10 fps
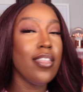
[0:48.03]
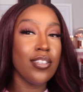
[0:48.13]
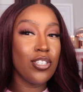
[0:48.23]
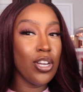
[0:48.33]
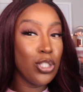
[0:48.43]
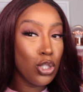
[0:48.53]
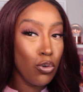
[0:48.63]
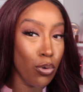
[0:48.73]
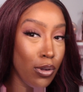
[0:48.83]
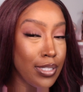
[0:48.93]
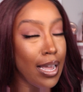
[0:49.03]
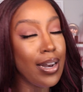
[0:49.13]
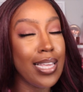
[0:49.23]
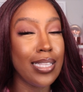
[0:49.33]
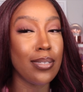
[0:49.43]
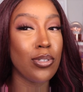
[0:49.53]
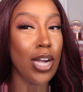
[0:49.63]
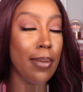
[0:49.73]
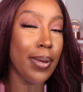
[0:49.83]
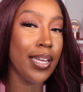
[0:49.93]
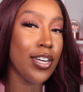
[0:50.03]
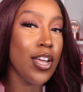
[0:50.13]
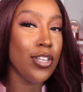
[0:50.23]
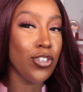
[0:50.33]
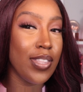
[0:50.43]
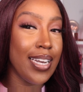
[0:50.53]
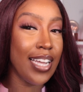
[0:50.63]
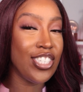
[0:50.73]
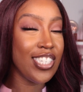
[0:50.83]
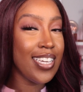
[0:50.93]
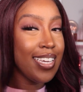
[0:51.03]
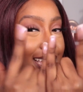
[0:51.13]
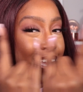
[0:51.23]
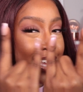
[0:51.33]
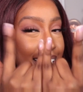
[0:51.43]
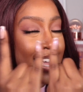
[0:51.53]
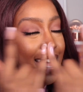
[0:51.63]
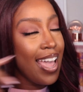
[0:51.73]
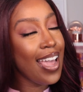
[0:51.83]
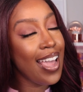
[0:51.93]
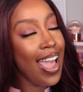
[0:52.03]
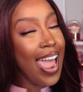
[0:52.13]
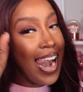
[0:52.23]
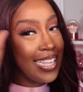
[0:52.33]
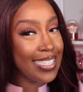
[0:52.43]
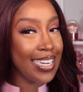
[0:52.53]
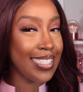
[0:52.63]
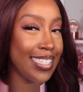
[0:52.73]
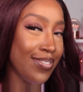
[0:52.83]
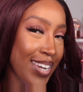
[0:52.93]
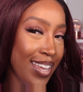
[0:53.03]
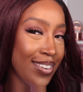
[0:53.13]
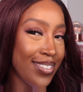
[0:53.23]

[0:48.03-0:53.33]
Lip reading: then just scroll down, hit the subscribe button, join the NATGEE gang, gang, gang, gang, and let's get into this video.